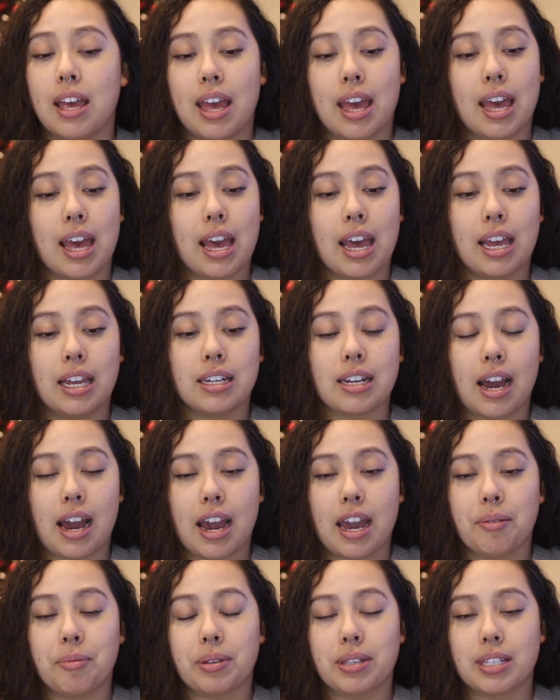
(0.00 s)
And
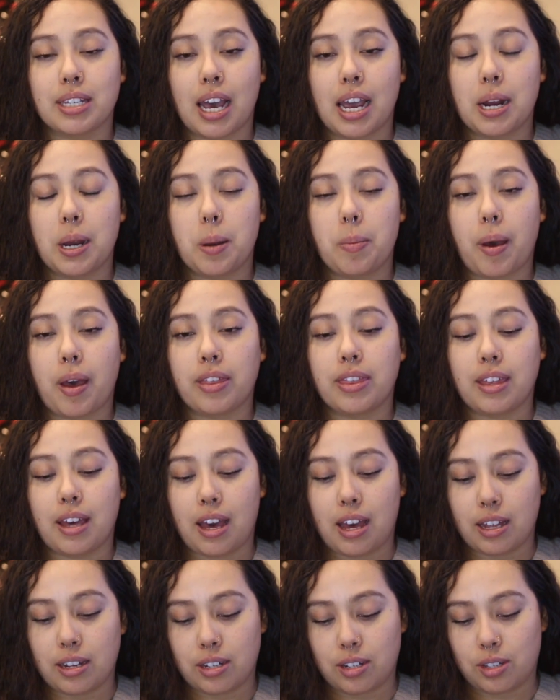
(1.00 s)
I am excited about
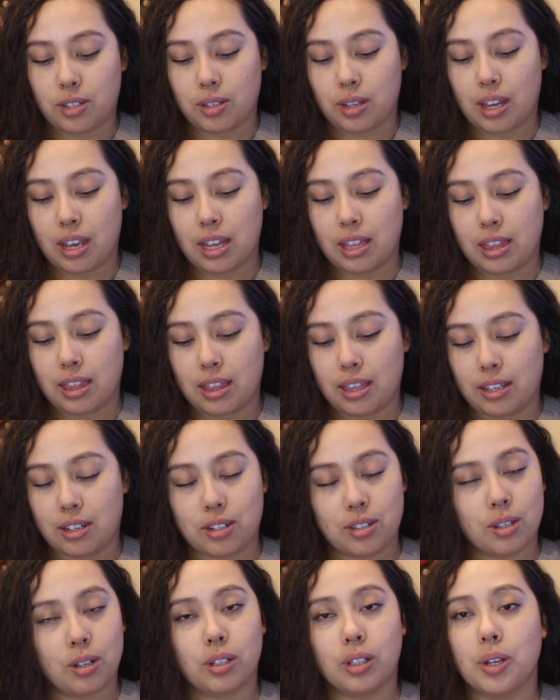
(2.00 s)
that, just
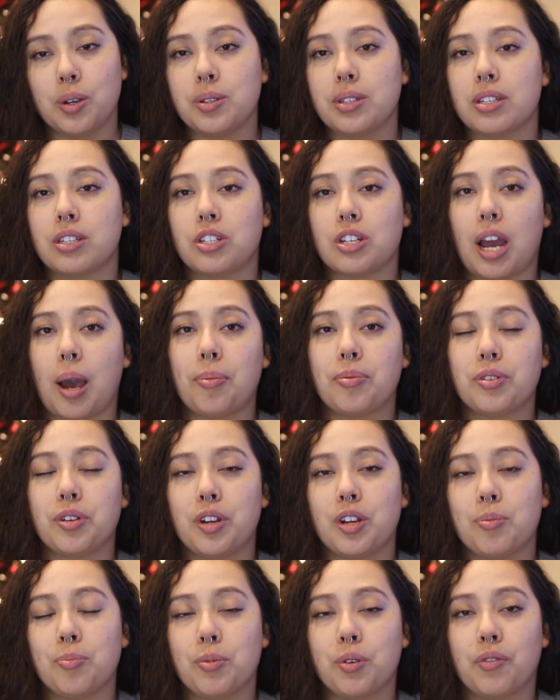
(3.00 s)
to close this chapter
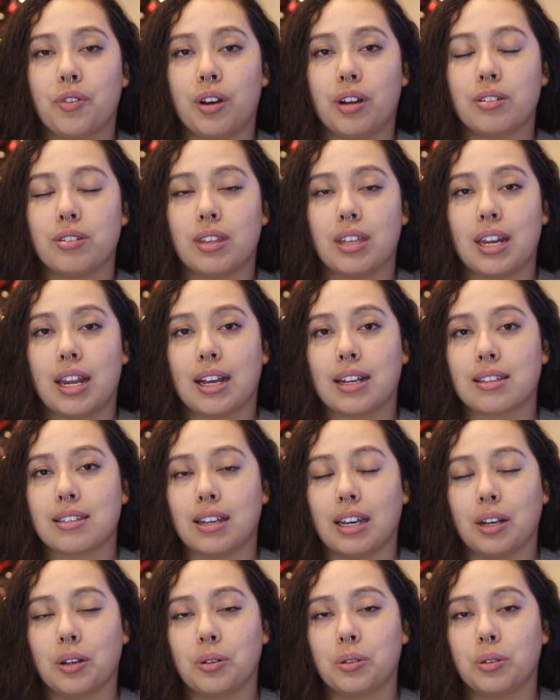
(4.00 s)
and move on to the next
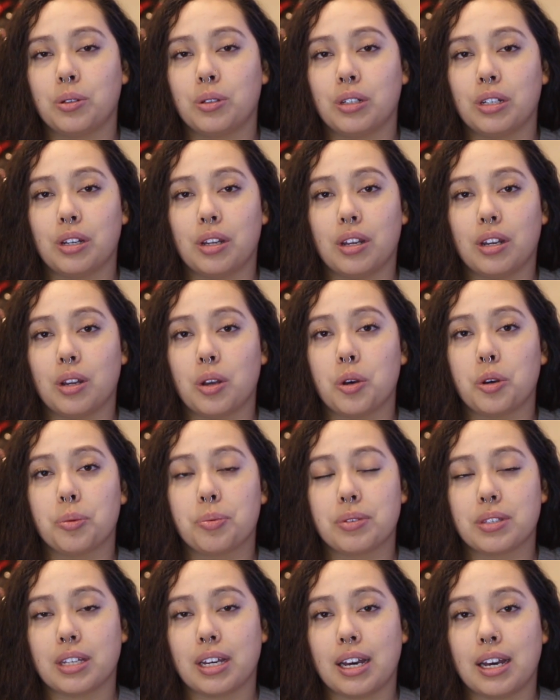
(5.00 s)
cycle, in
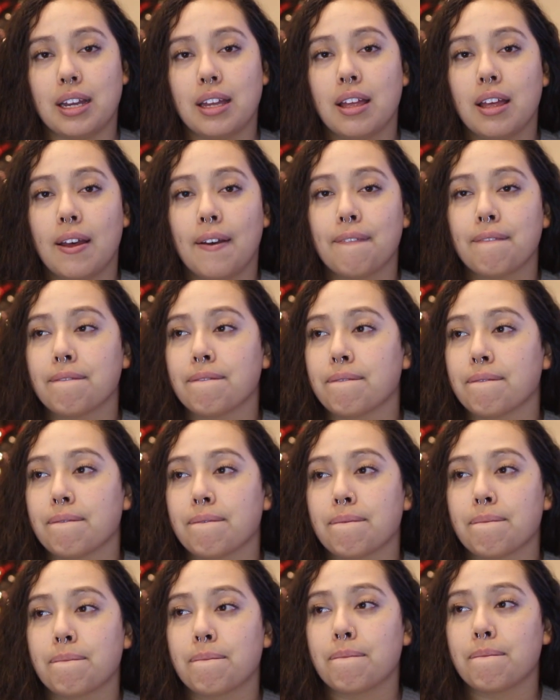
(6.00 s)
hopes that,
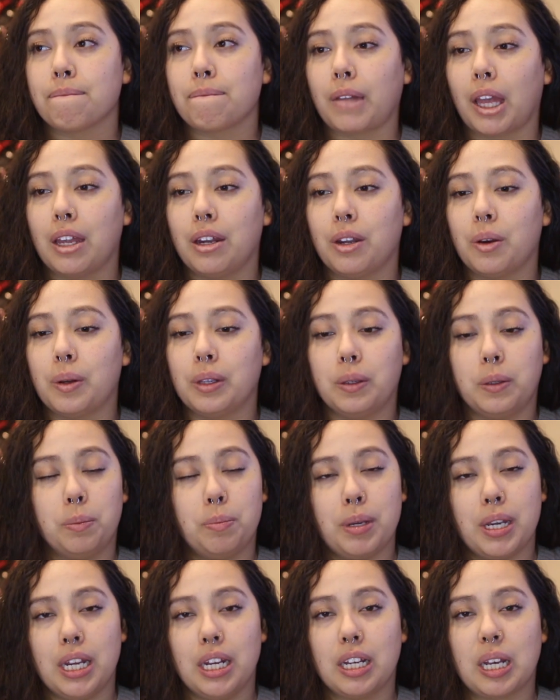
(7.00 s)
you know, a little
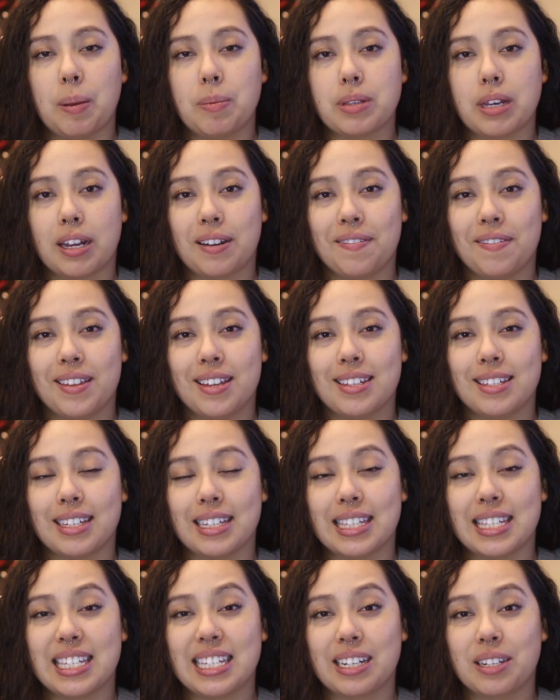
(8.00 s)
bean comes out of this
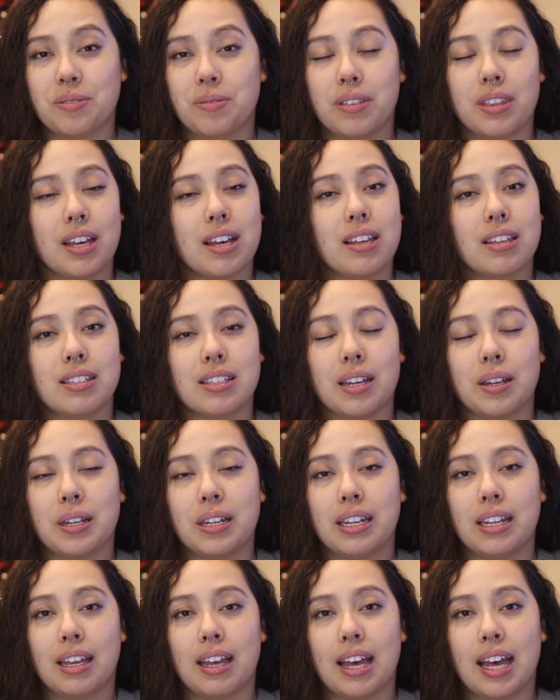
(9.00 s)
and sticks with us,
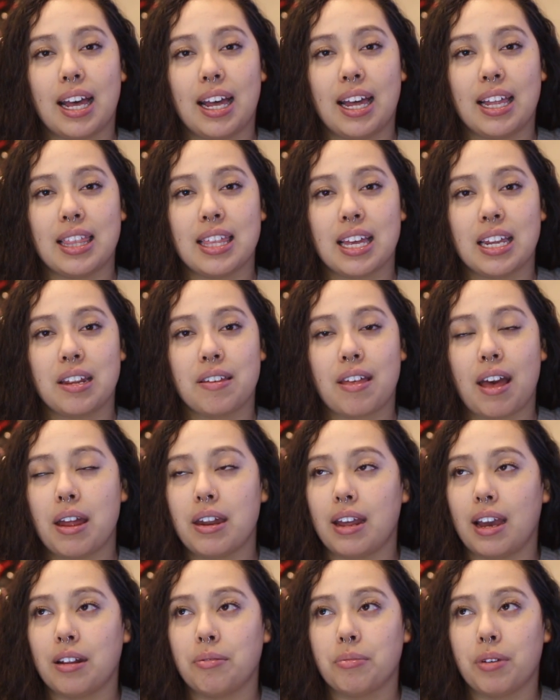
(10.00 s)
and at the end of
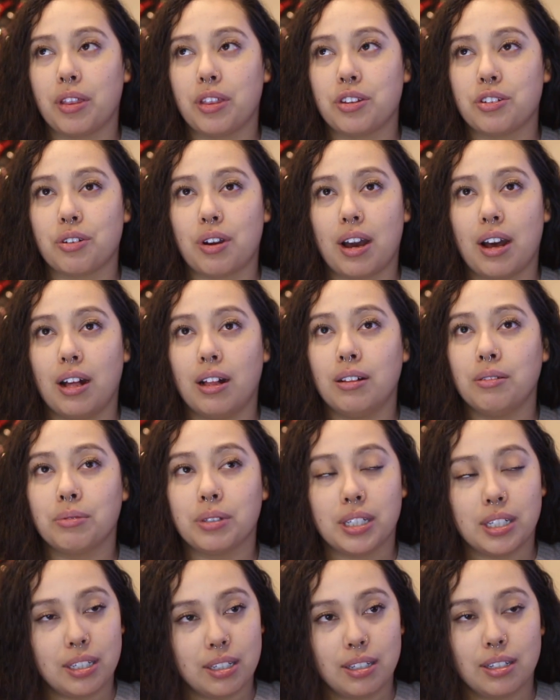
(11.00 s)
that 9-month trial
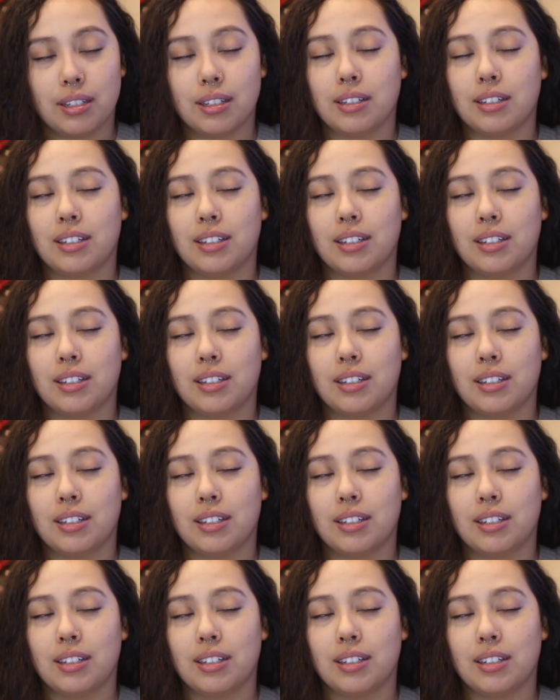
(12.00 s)
we